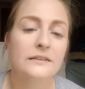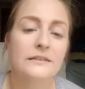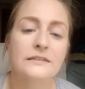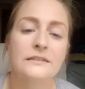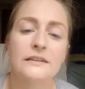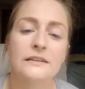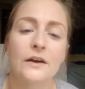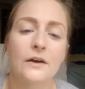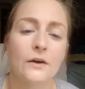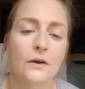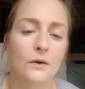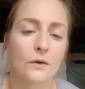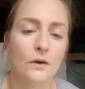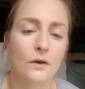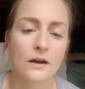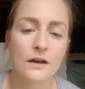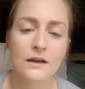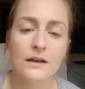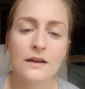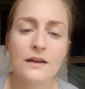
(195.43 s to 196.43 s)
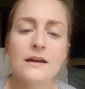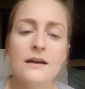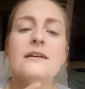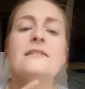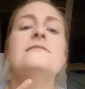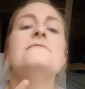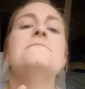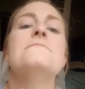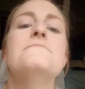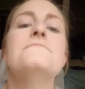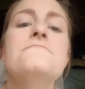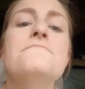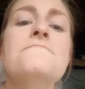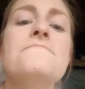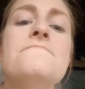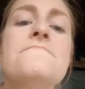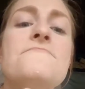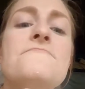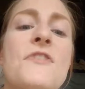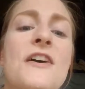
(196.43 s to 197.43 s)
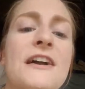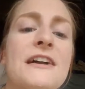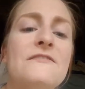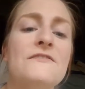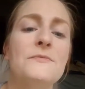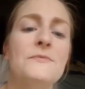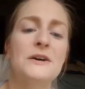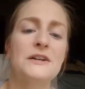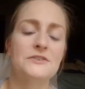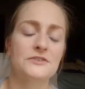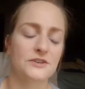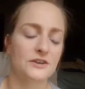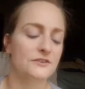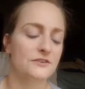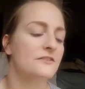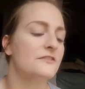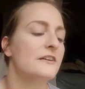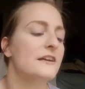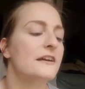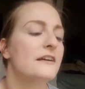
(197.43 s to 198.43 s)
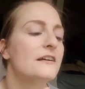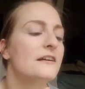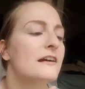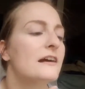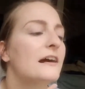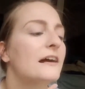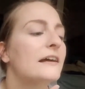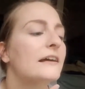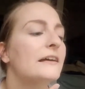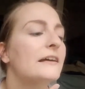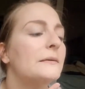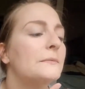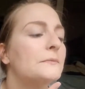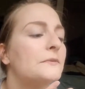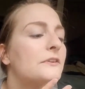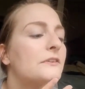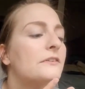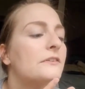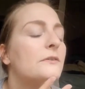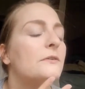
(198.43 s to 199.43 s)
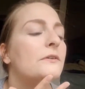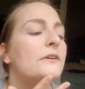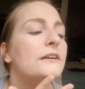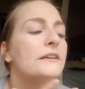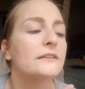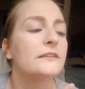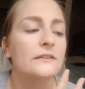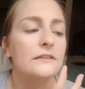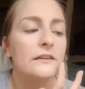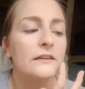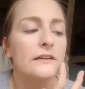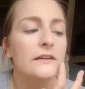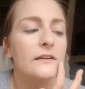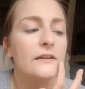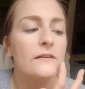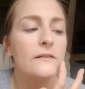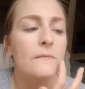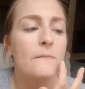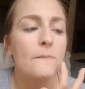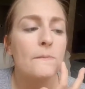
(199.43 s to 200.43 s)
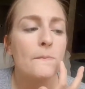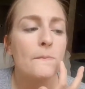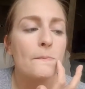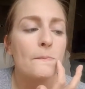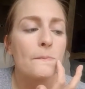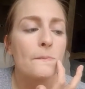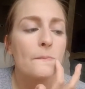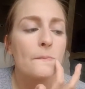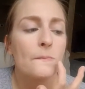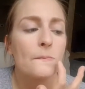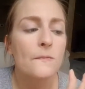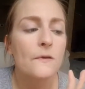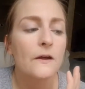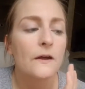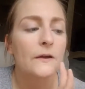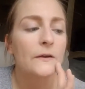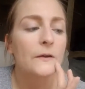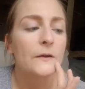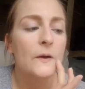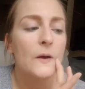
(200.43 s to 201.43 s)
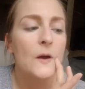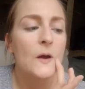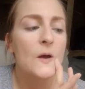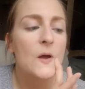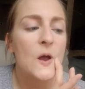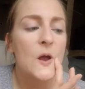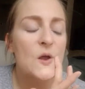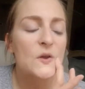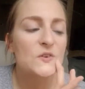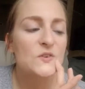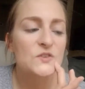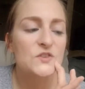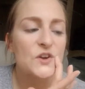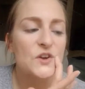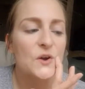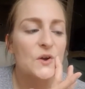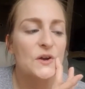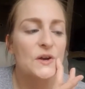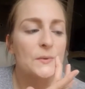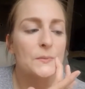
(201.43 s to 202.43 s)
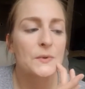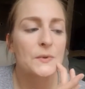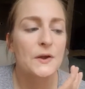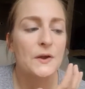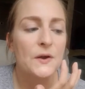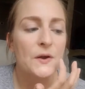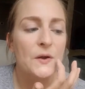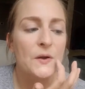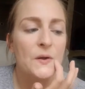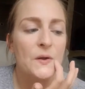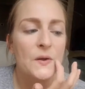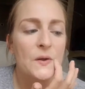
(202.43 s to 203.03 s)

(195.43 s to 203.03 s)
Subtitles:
So I have a bunch under there. I am just going to kind of share it up here.